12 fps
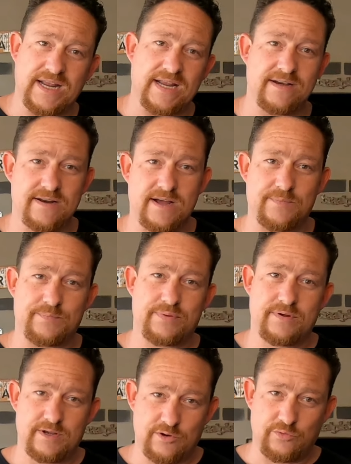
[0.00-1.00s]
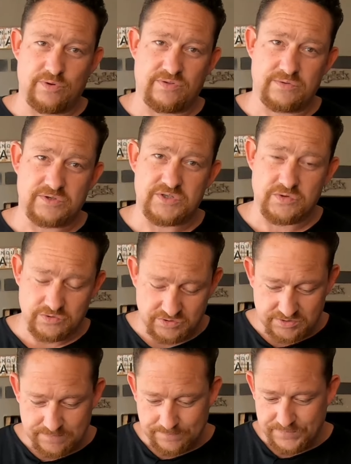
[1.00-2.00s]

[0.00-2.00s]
end up with your sauce.